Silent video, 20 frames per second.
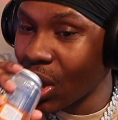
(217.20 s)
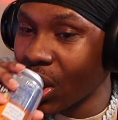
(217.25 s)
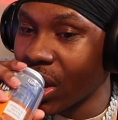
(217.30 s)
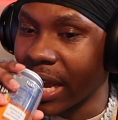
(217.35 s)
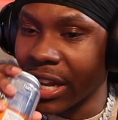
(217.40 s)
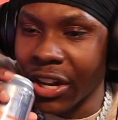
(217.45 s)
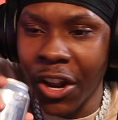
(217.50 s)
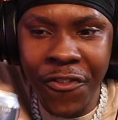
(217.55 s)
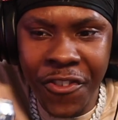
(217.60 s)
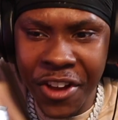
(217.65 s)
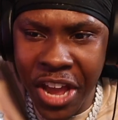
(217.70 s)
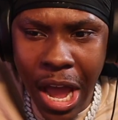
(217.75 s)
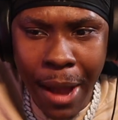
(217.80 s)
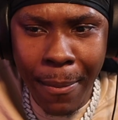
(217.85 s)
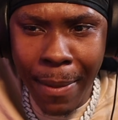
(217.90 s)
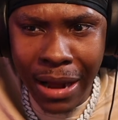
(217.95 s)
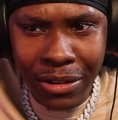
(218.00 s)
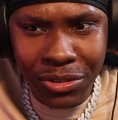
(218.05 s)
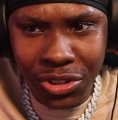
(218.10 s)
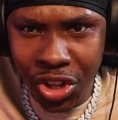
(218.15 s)
Yeah, don't forget
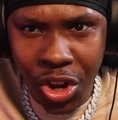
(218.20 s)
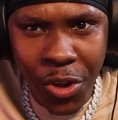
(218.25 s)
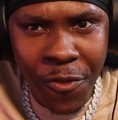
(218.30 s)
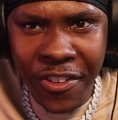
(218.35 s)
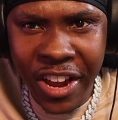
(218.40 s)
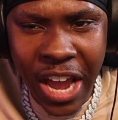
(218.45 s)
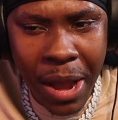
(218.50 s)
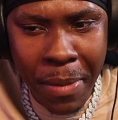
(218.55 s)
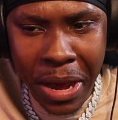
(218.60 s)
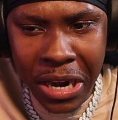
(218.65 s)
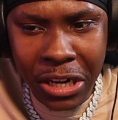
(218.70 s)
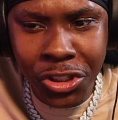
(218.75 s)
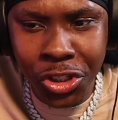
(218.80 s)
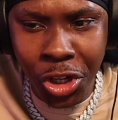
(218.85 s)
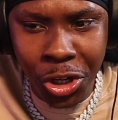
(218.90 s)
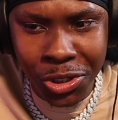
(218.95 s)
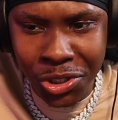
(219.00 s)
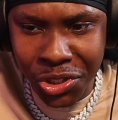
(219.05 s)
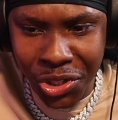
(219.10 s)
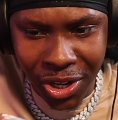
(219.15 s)
about the
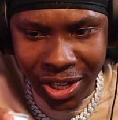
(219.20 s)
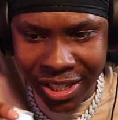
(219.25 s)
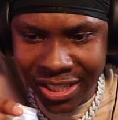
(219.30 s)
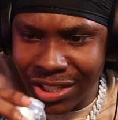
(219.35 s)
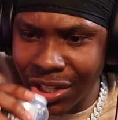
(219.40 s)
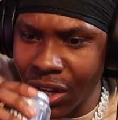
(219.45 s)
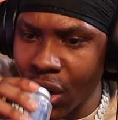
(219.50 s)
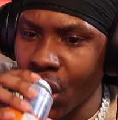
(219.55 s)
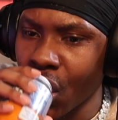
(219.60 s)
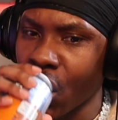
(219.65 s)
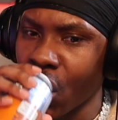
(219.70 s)
JoJo stars.